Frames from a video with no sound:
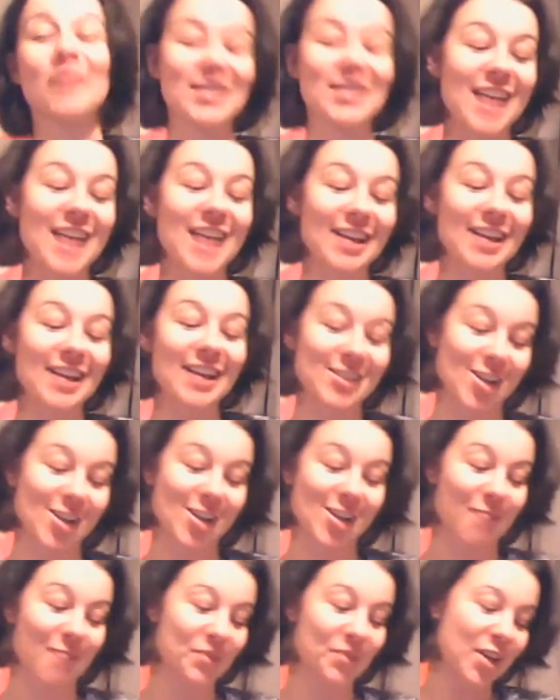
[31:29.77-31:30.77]
and texture.
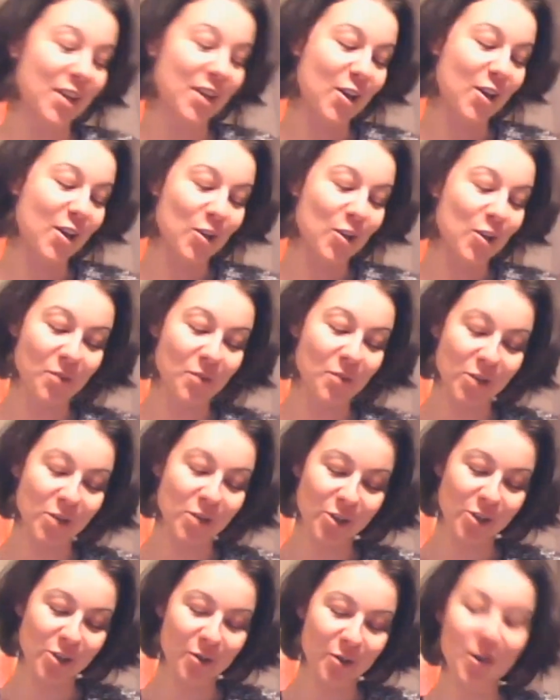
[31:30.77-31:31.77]
A
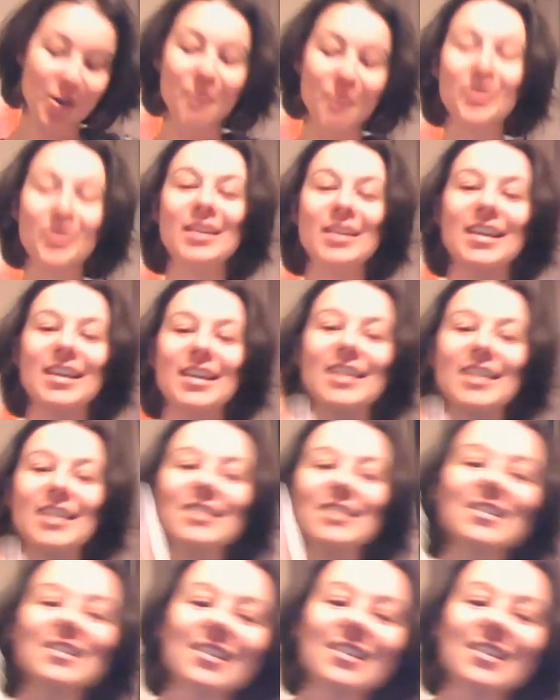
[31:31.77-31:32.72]
couple of these.